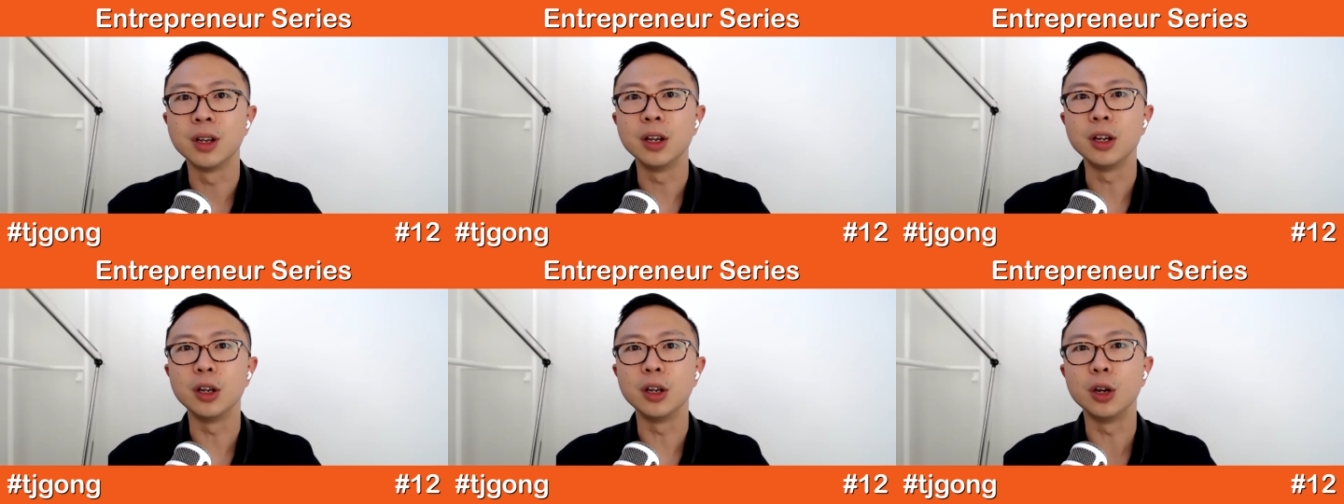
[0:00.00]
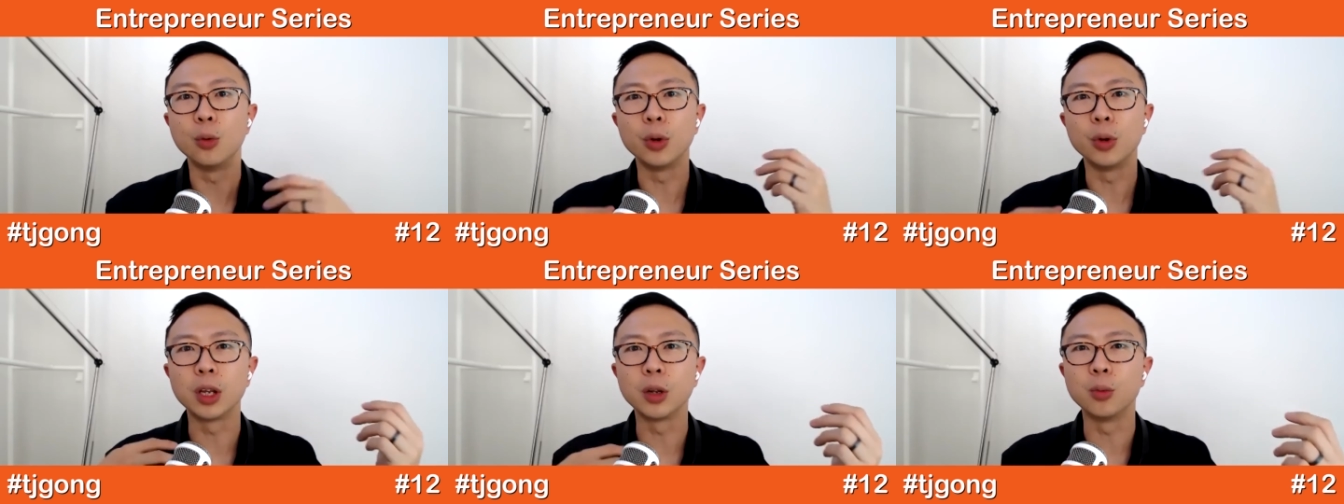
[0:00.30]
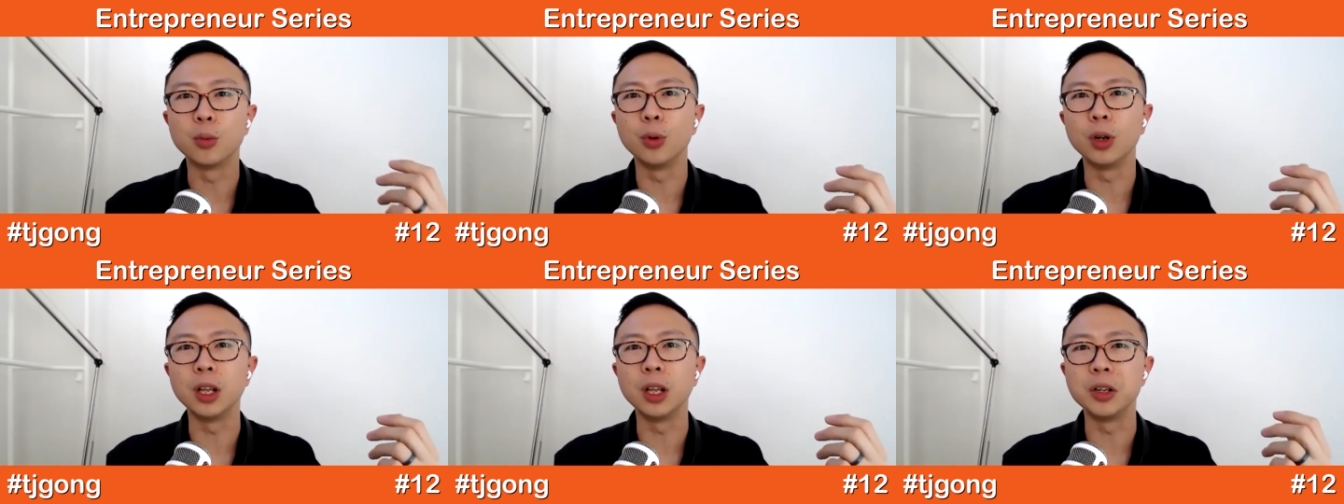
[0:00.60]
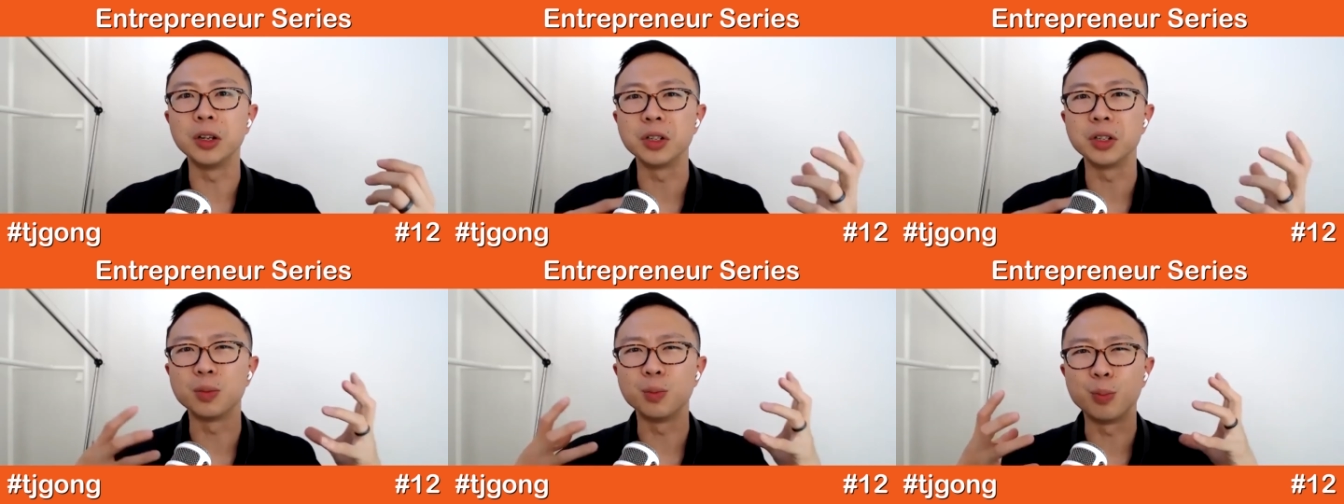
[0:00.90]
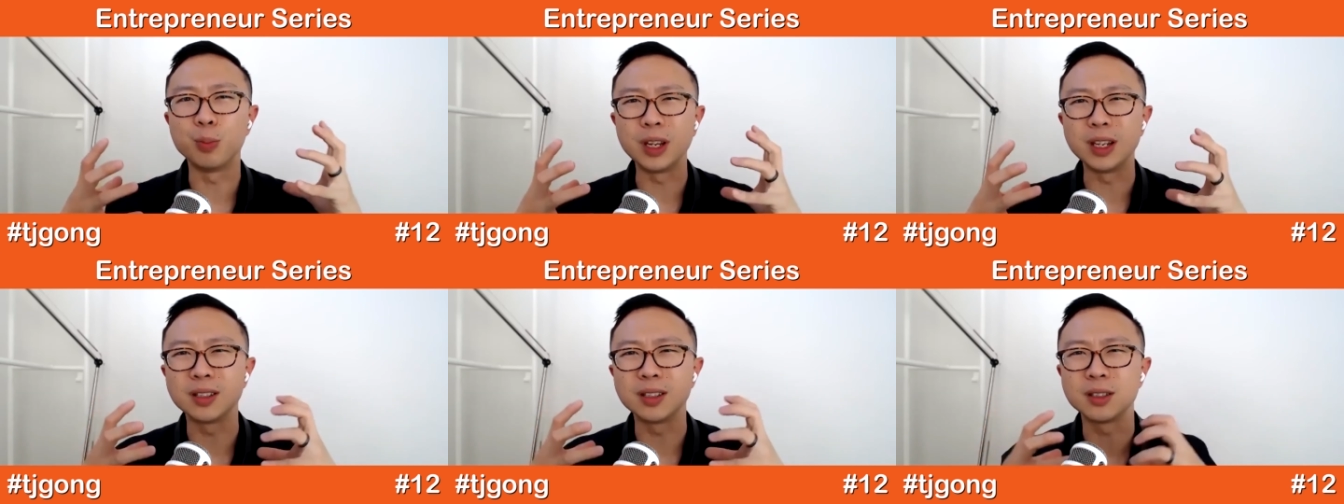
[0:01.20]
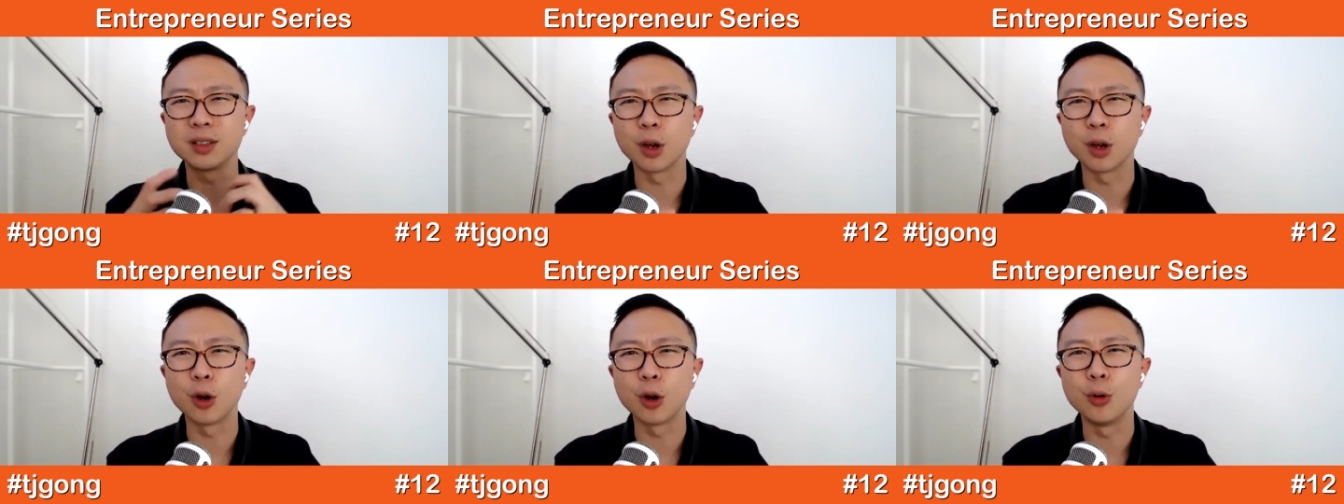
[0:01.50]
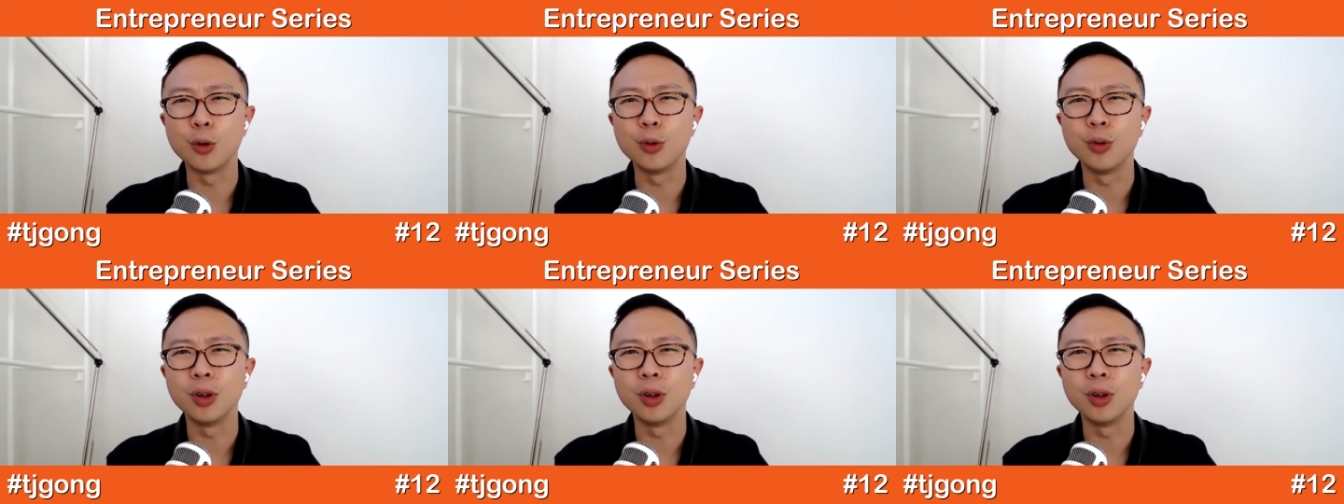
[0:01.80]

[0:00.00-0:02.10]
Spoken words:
we could really just be so,